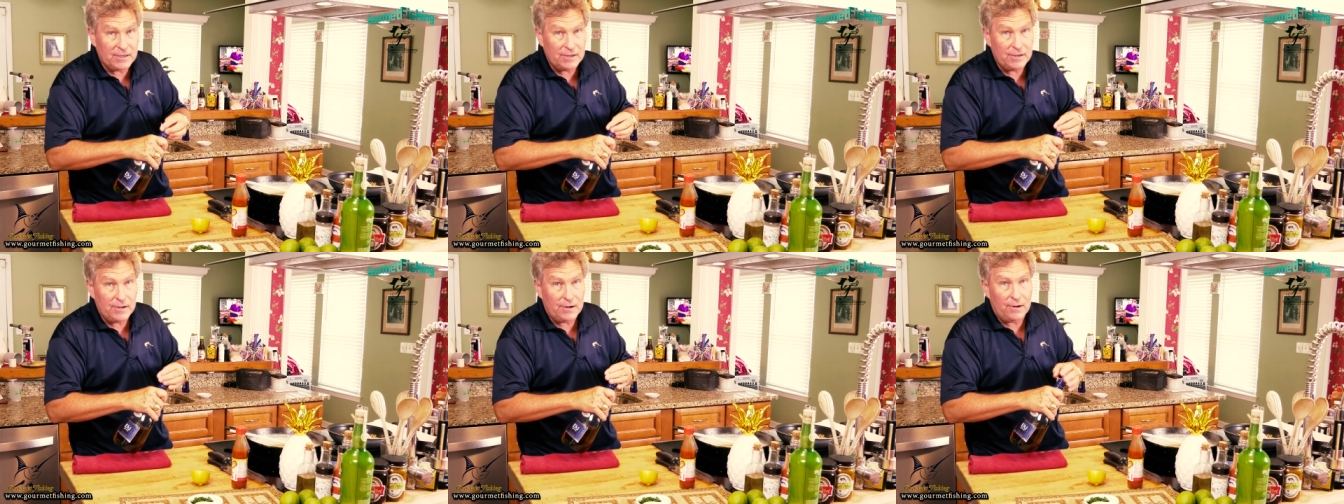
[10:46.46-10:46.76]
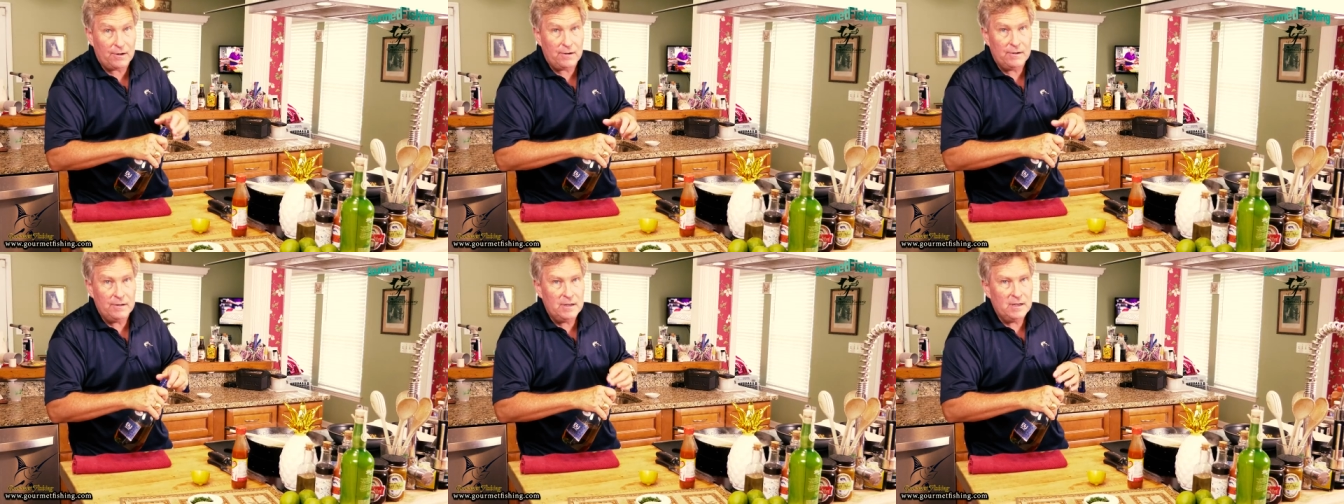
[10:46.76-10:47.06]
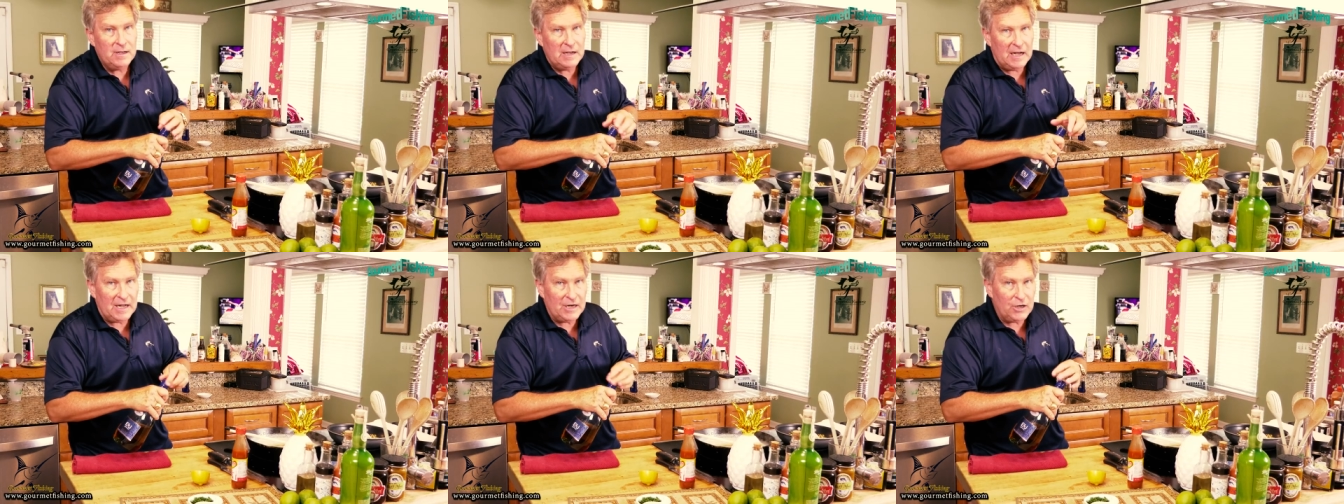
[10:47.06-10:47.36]
a little,
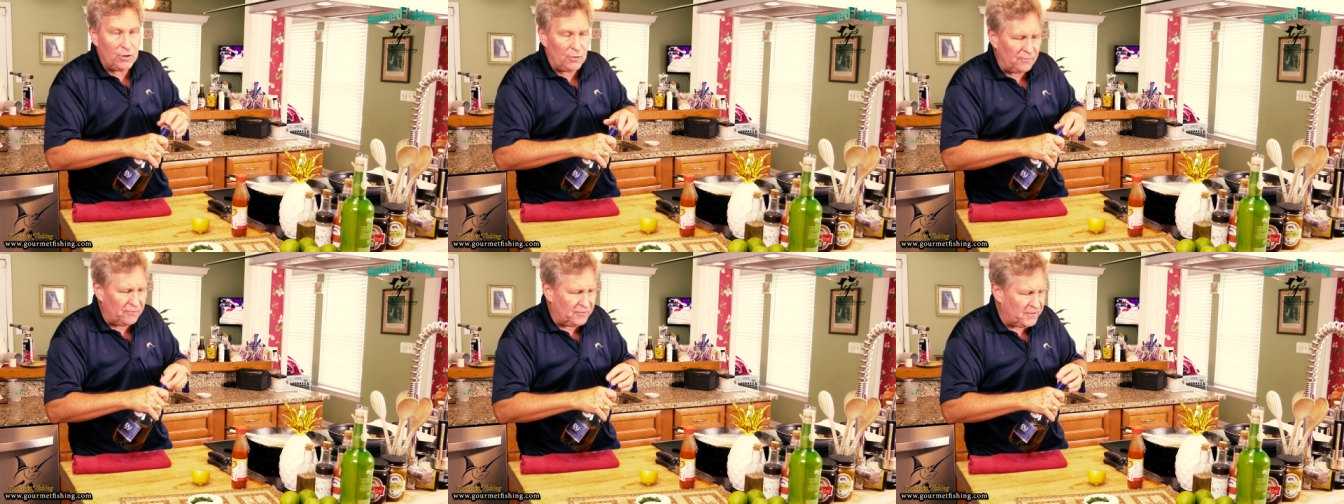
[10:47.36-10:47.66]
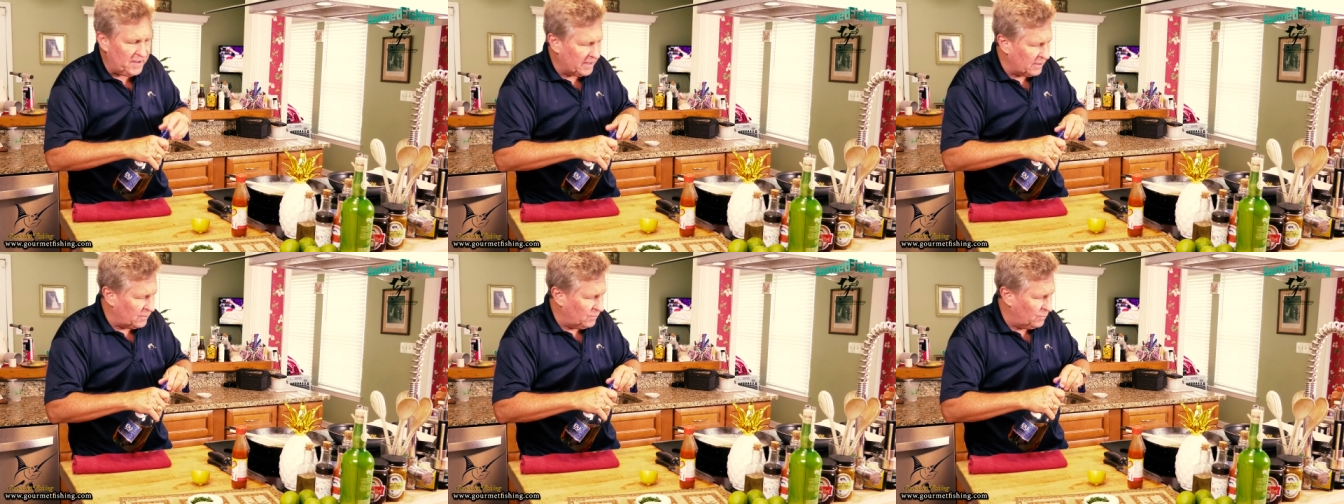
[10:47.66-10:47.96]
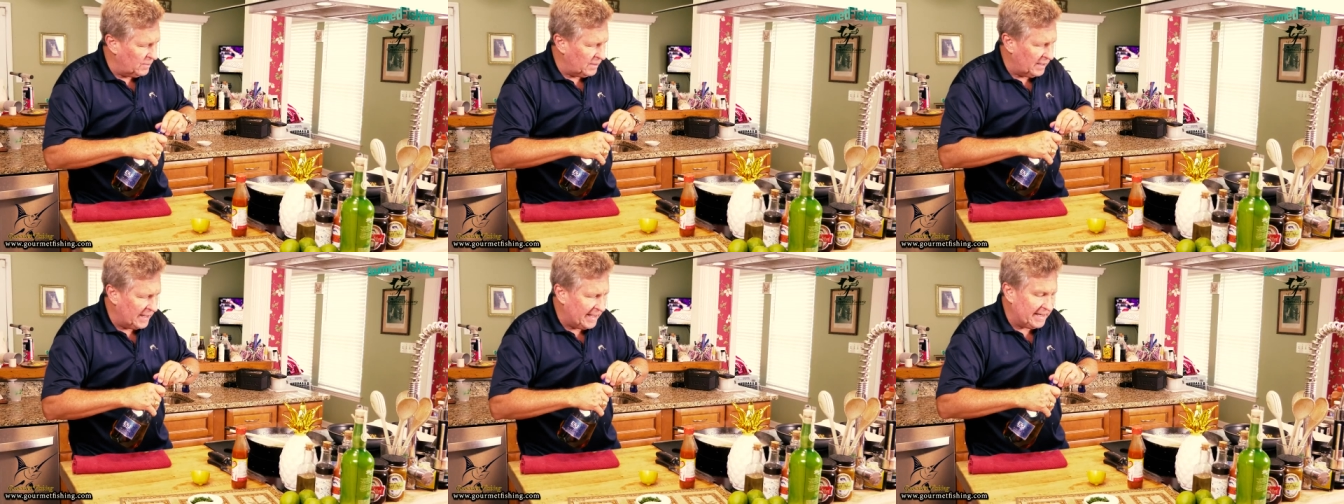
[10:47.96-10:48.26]
a little thick,
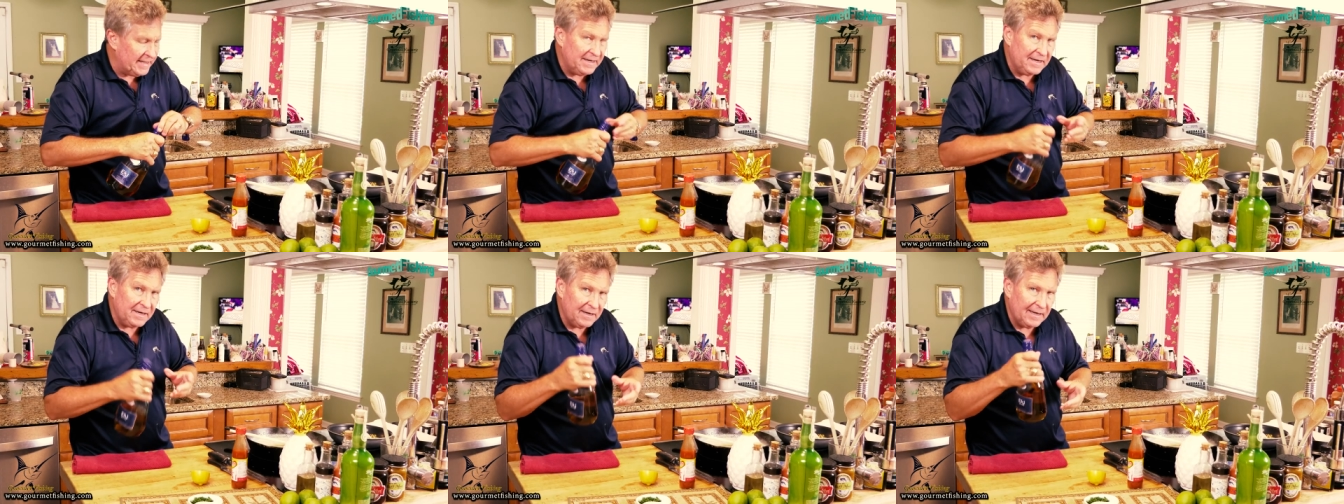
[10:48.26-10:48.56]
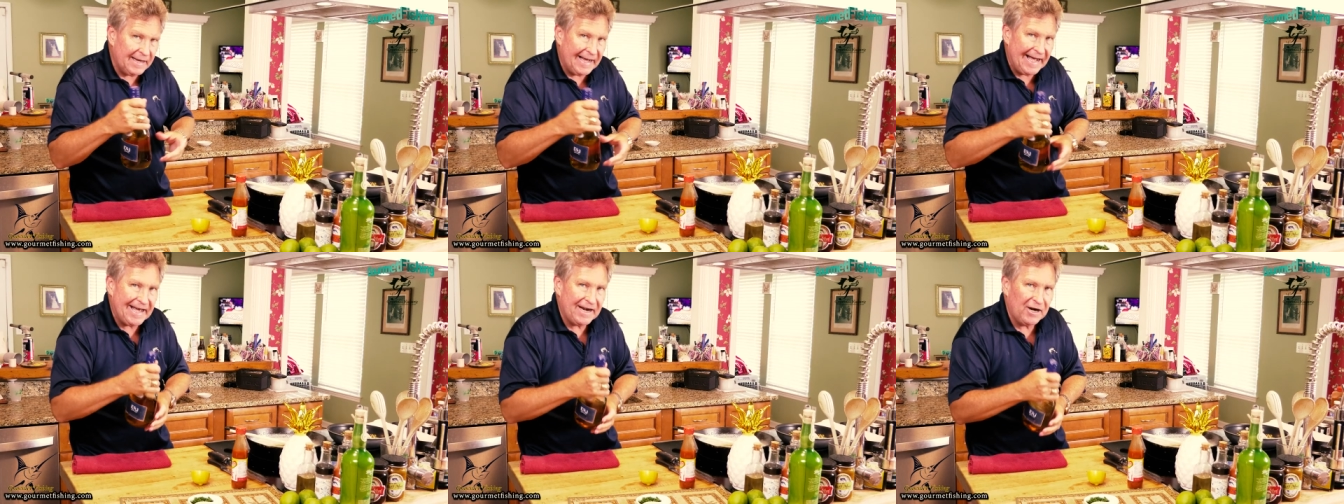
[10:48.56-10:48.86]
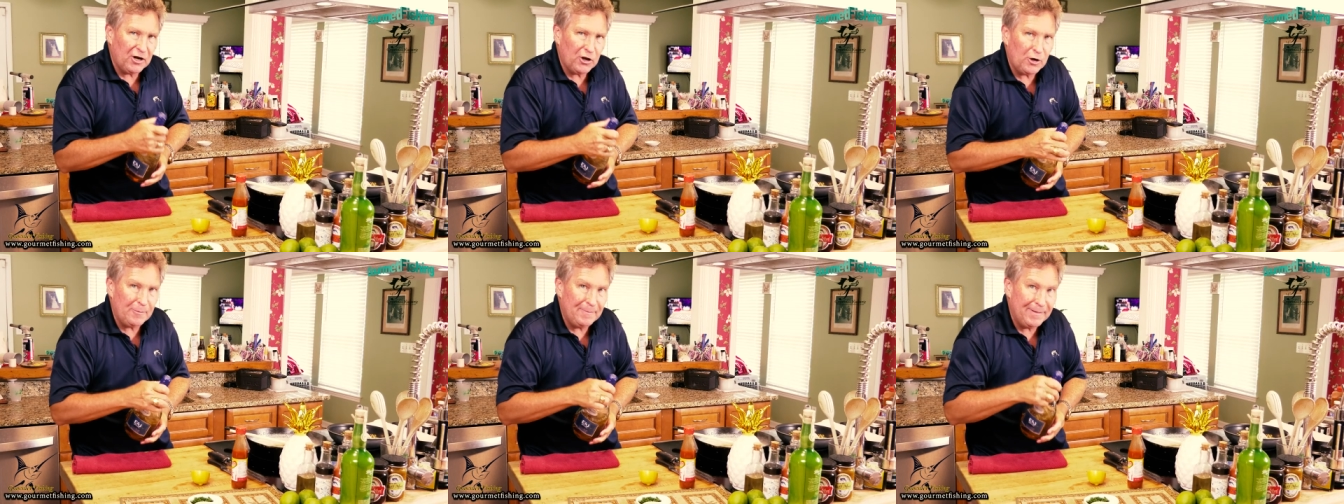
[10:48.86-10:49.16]
we'll add, add a
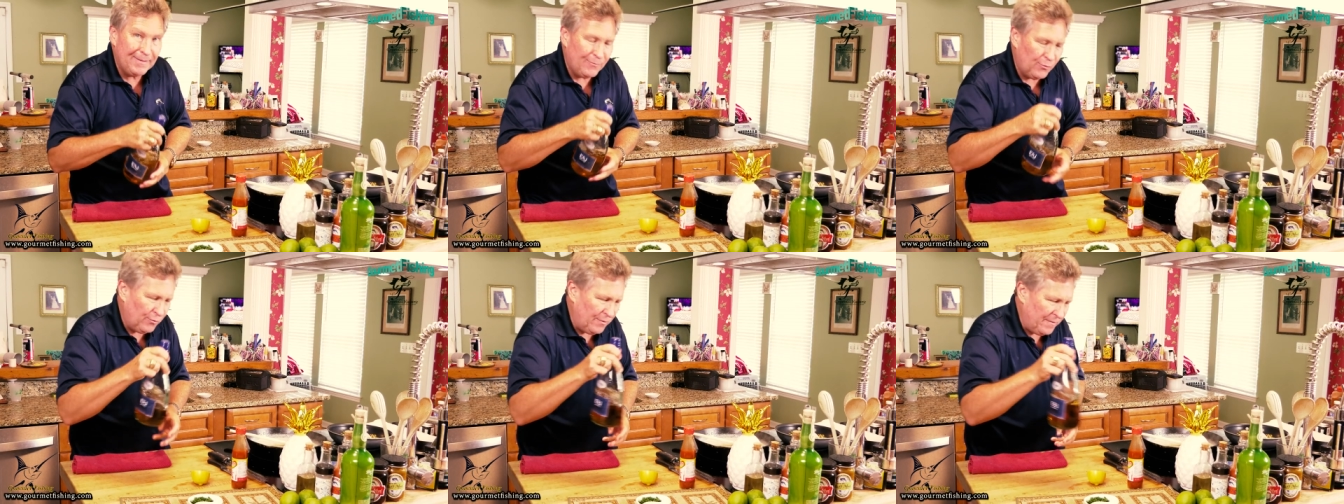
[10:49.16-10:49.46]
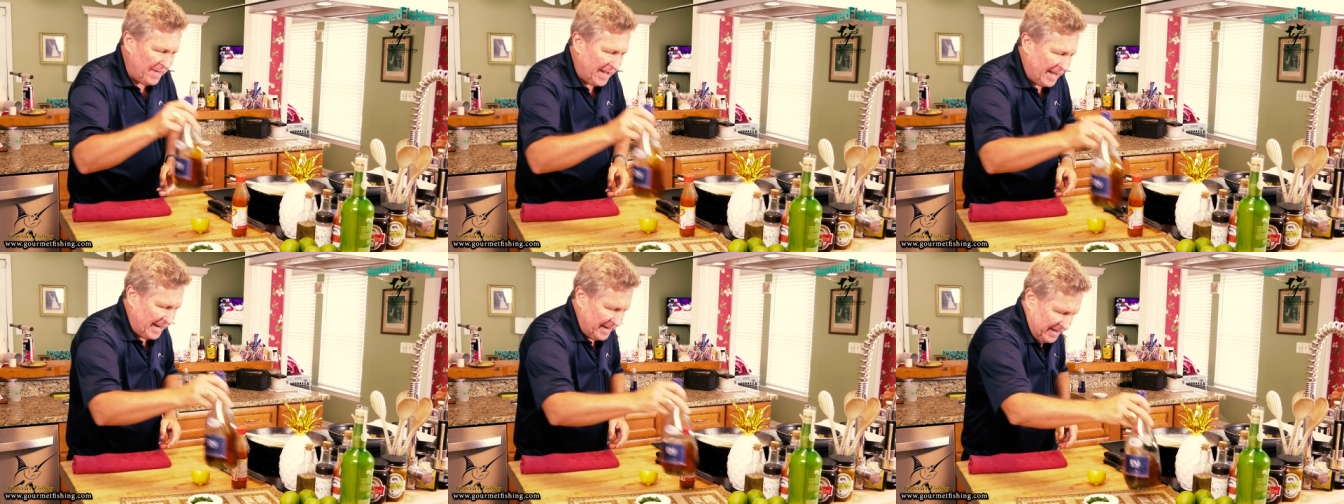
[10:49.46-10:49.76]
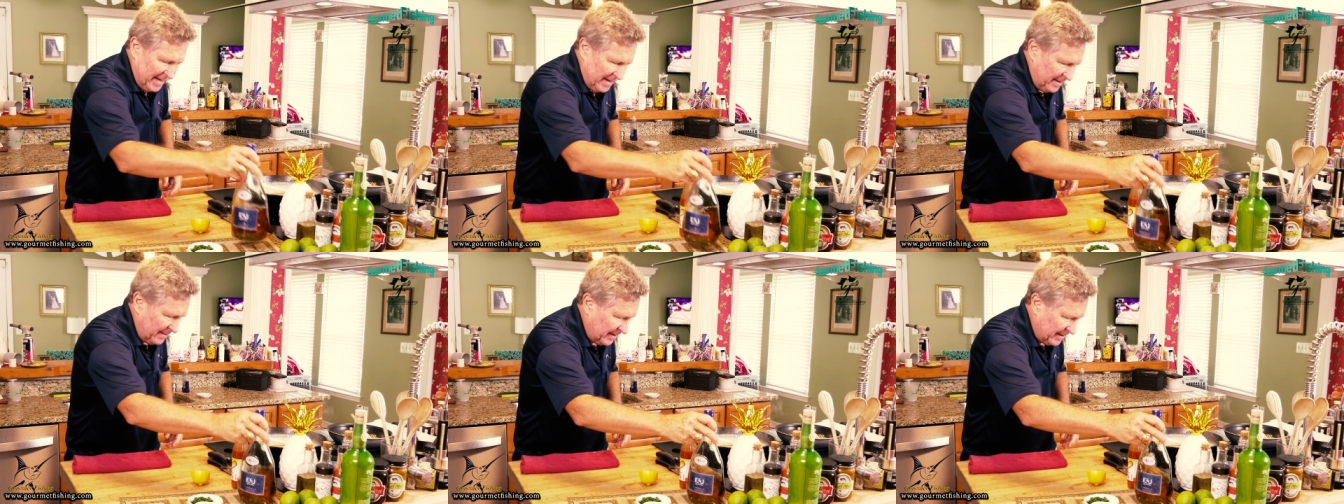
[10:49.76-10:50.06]
little bit more of that. And
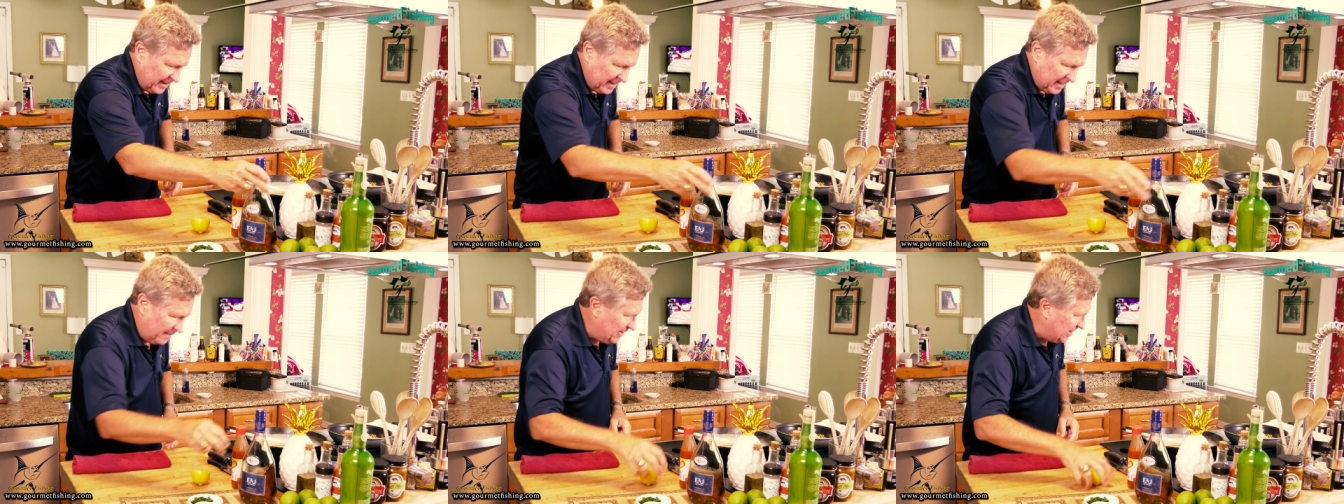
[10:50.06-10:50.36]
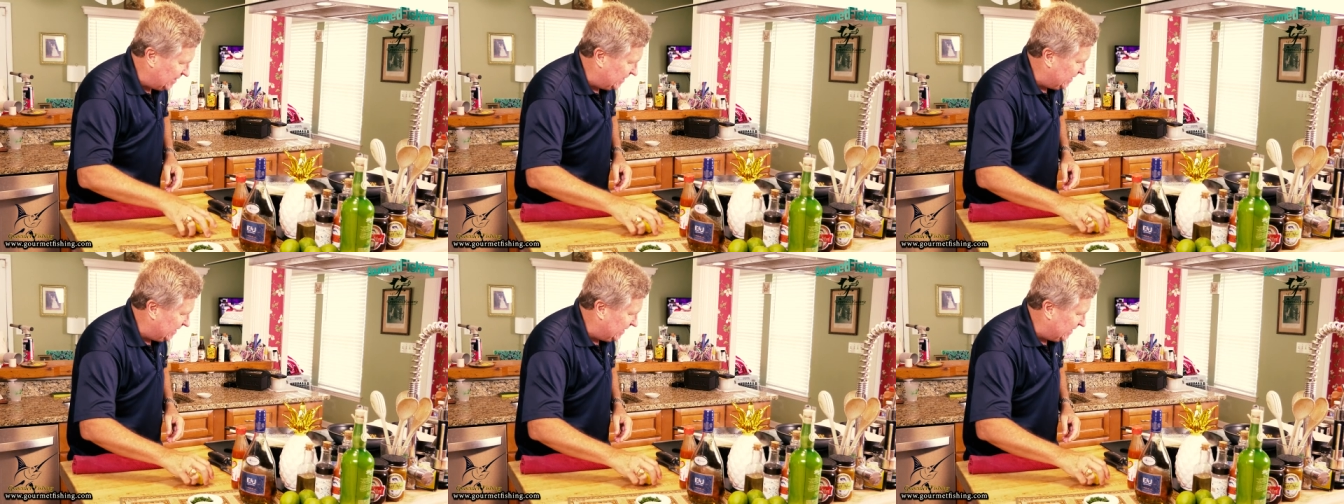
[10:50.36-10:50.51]
then I'm gonna come in